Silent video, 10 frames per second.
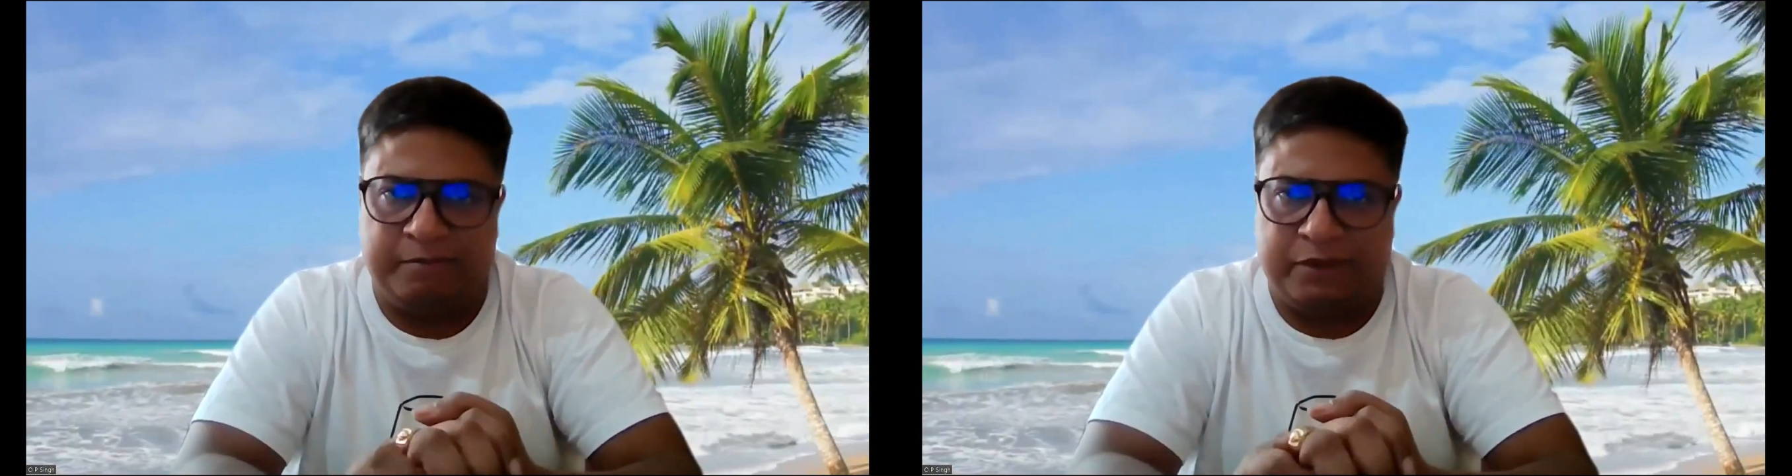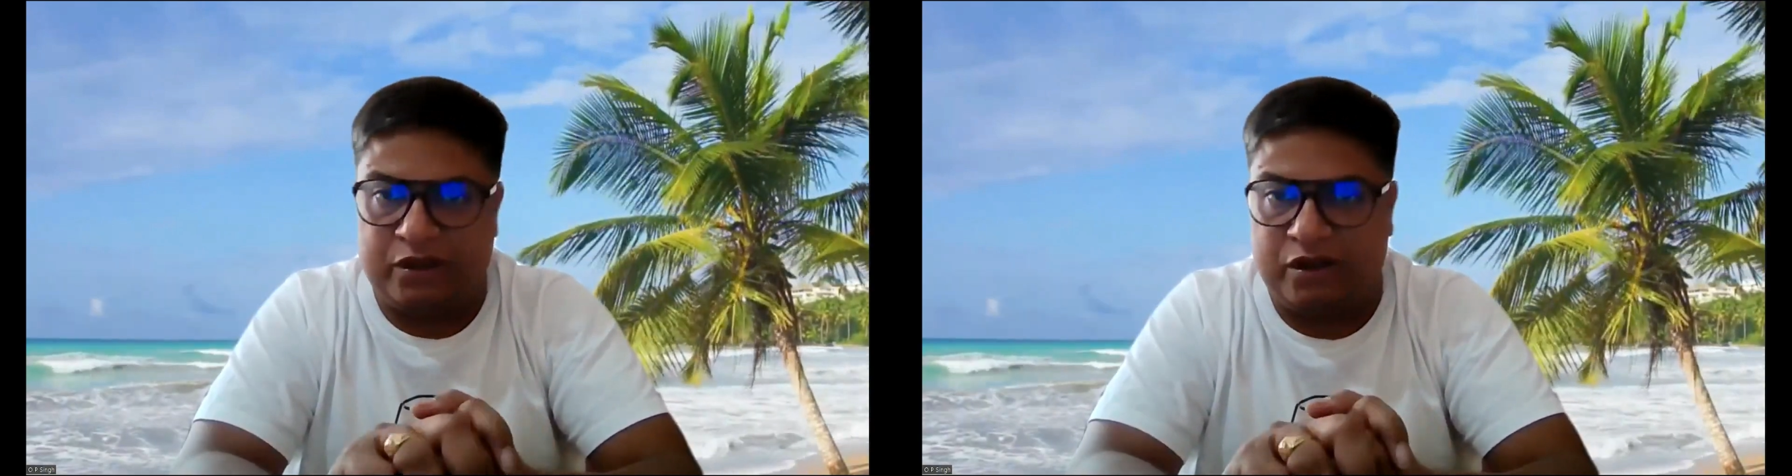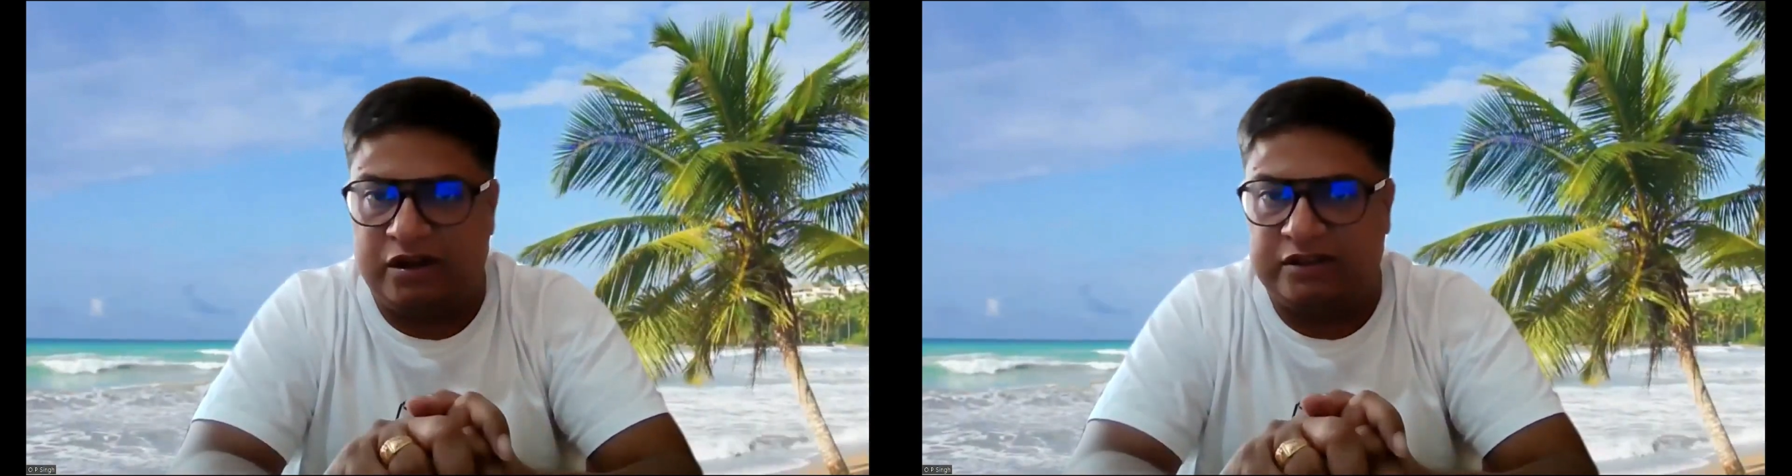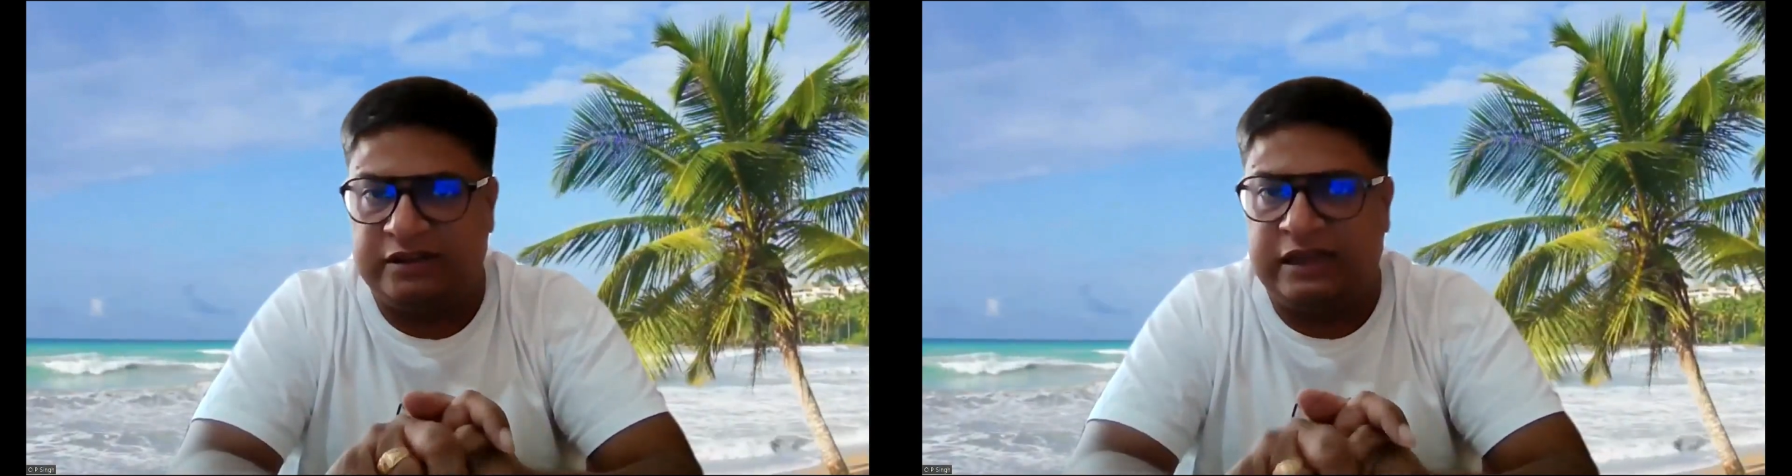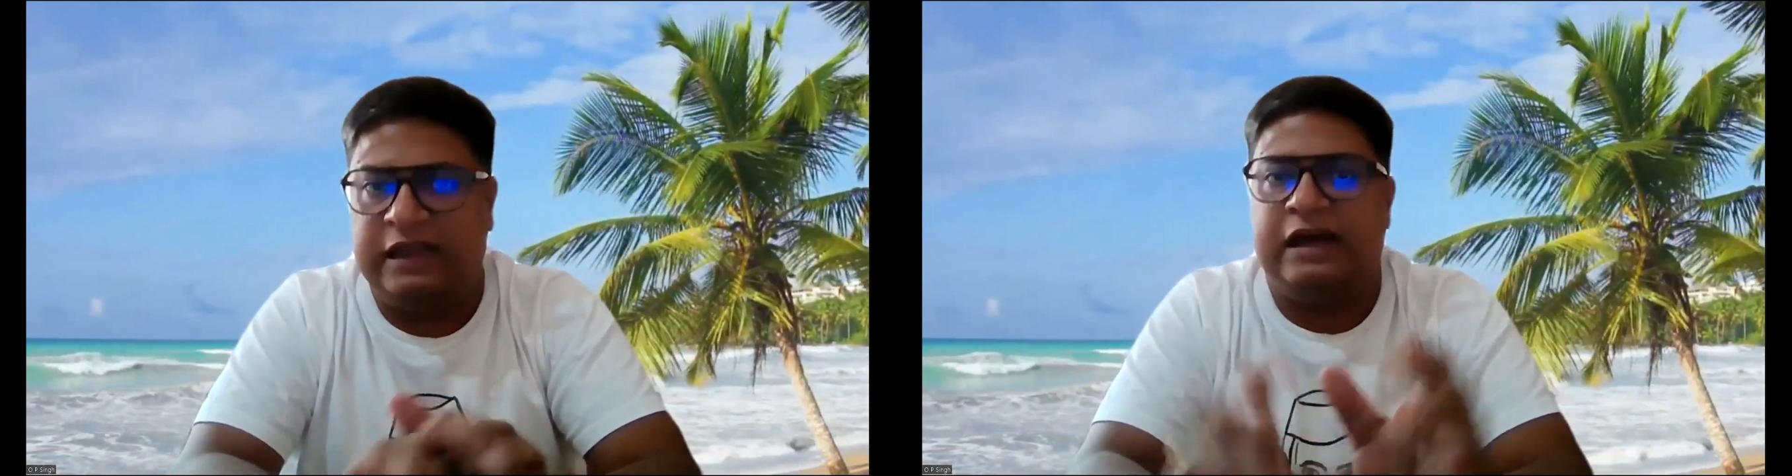
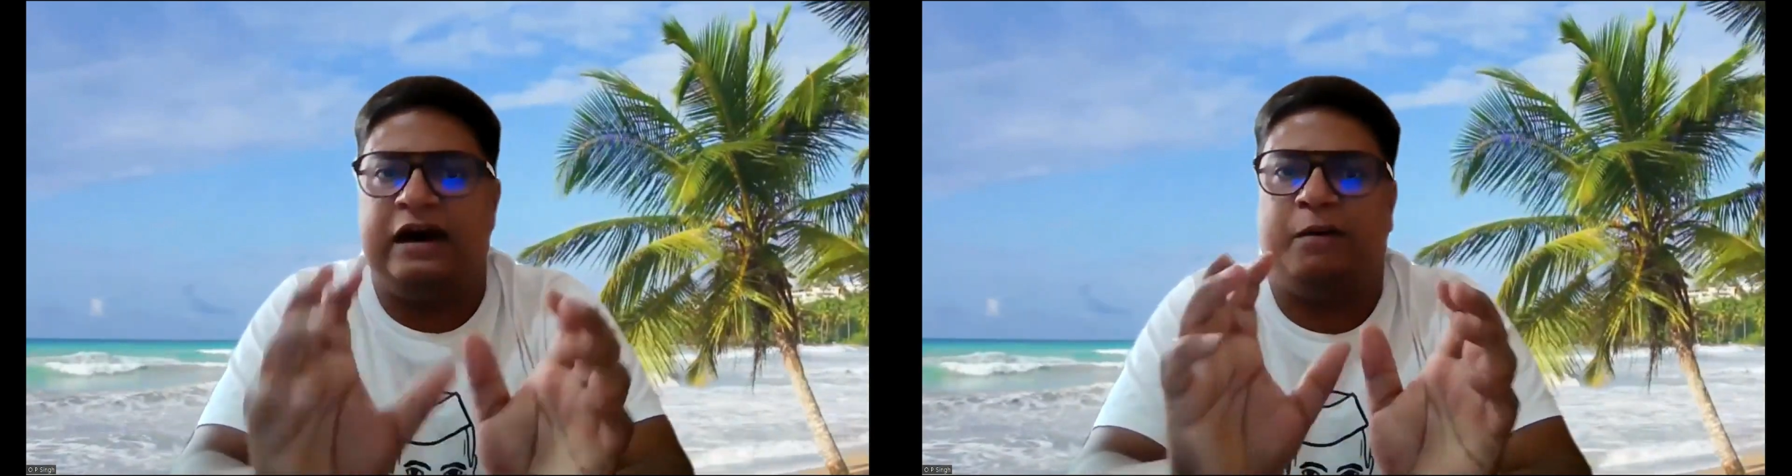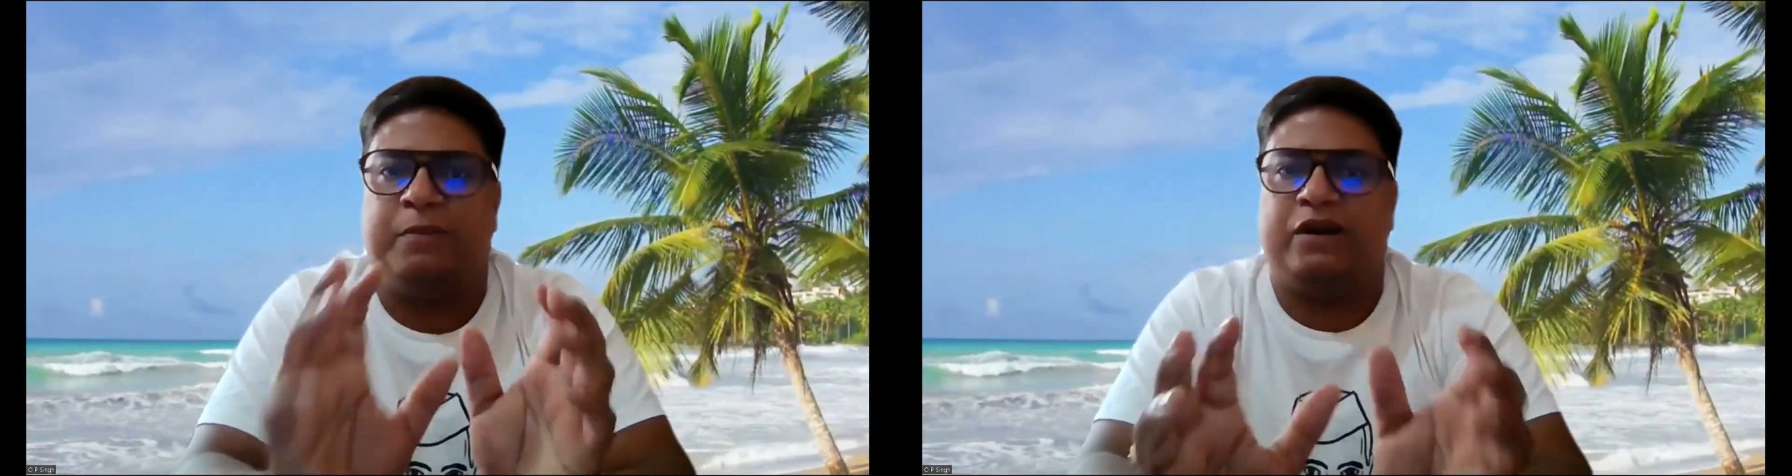because a